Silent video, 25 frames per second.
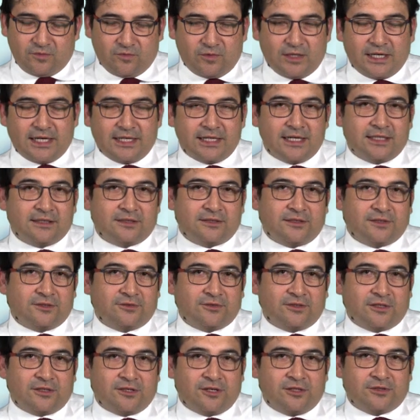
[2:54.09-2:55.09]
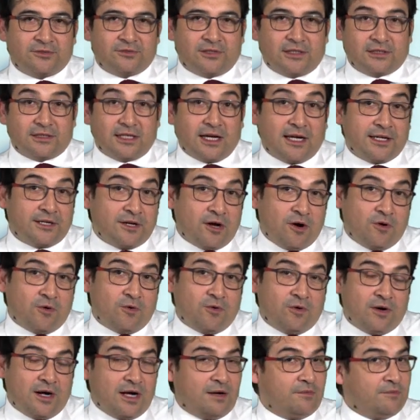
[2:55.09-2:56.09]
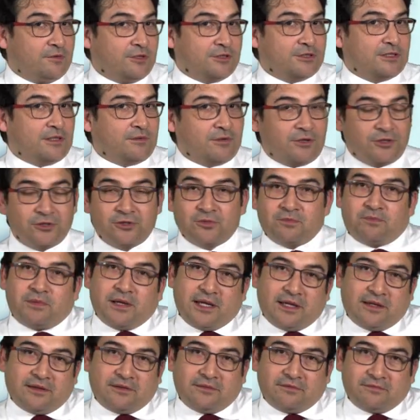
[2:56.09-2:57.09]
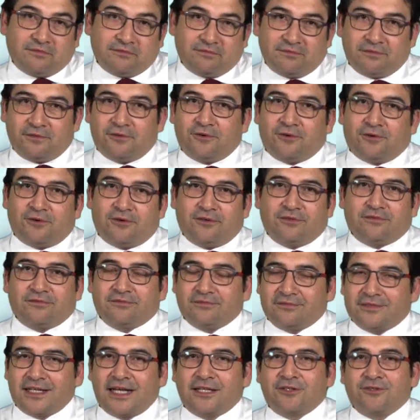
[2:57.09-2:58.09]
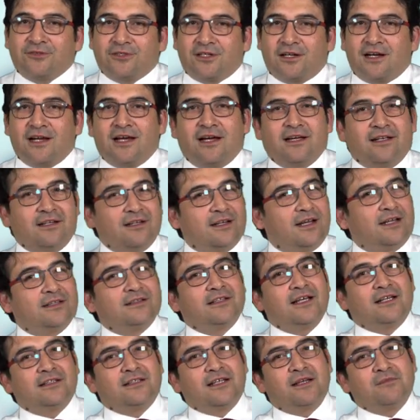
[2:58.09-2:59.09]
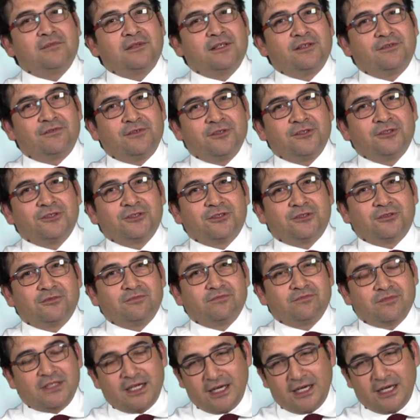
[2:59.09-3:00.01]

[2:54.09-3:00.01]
when I enter into the contract, I know how much I'm going to pay for that underlying at that time in the future.